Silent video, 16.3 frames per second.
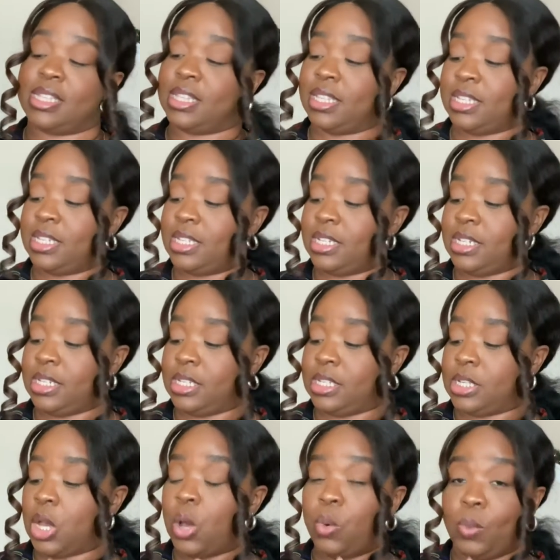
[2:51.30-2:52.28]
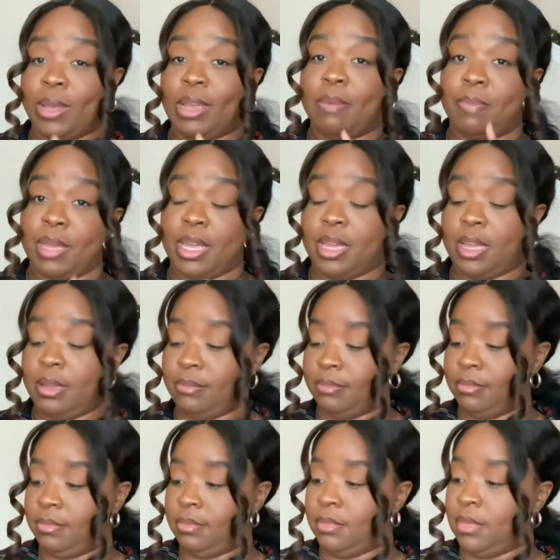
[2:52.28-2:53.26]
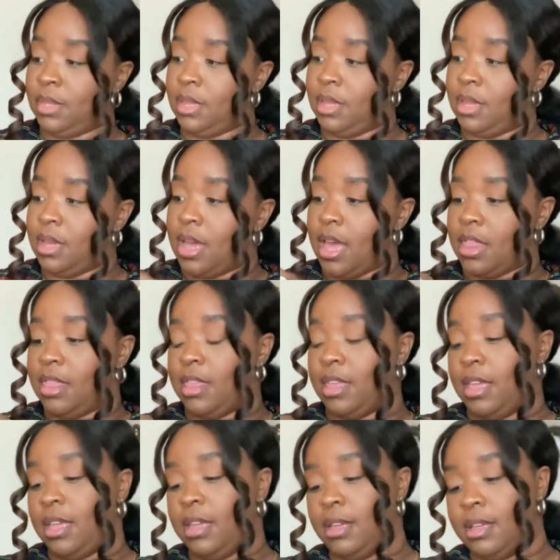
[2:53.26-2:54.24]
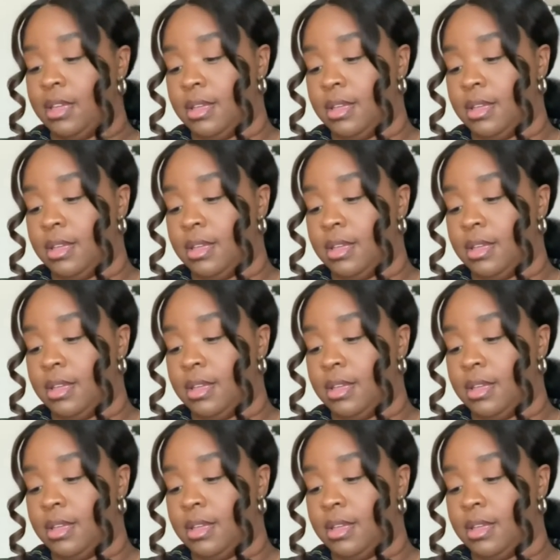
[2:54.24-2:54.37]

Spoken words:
This is Queen Bee, I think.